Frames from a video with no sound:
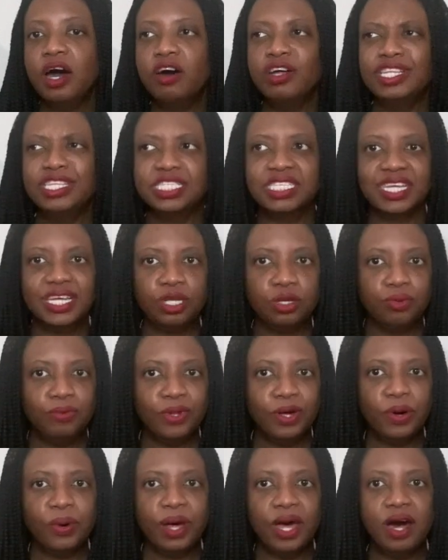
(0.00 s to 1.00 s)
And it's like,
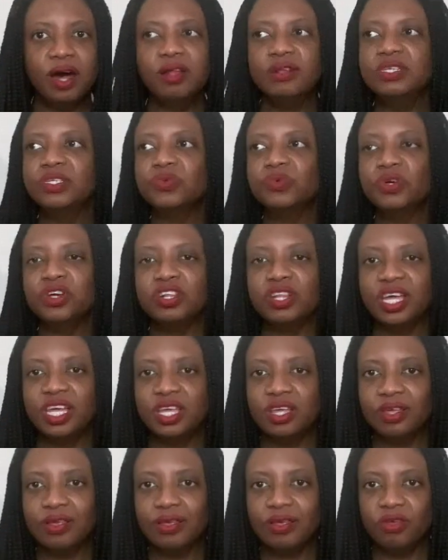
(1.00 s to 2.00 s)
hell is where,
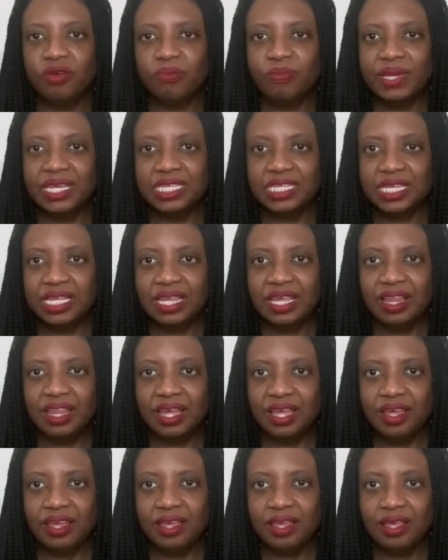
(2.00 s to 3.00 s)
like, you're basically,
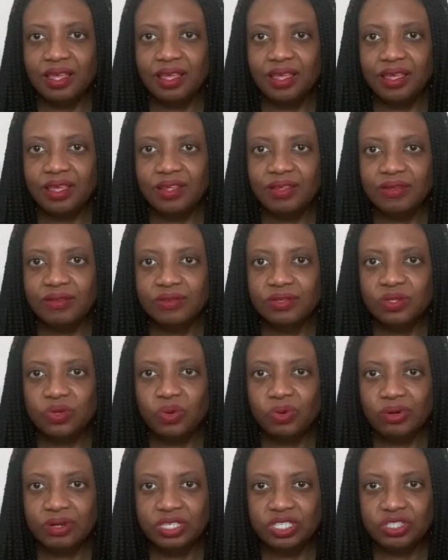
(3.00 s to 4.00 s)
like,
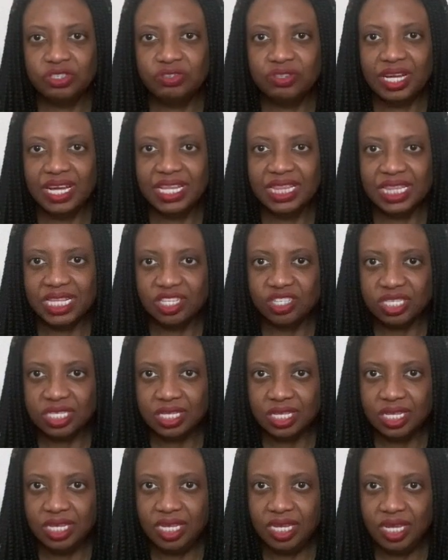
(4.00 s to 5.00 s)
tortured
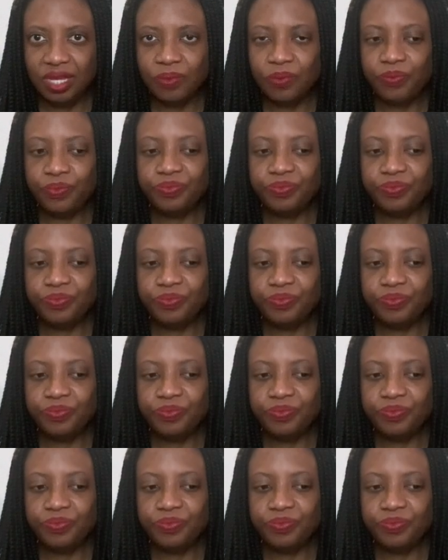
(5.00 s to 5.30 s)
endlessly.